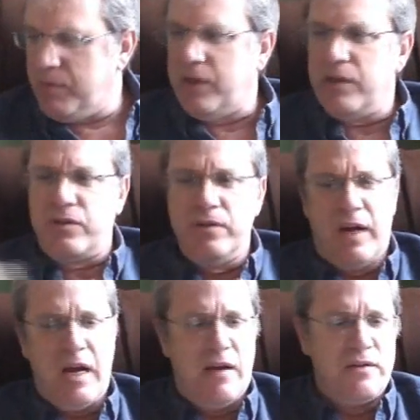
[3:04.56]
this book into two
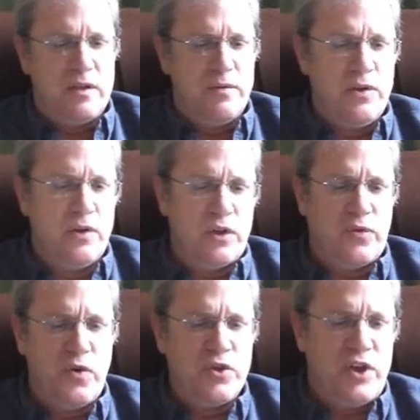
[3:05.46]
halves. And when you look at
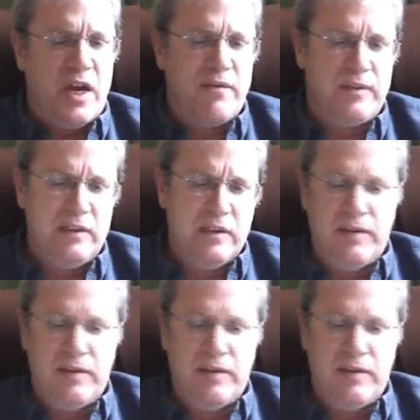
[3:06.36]
the first half,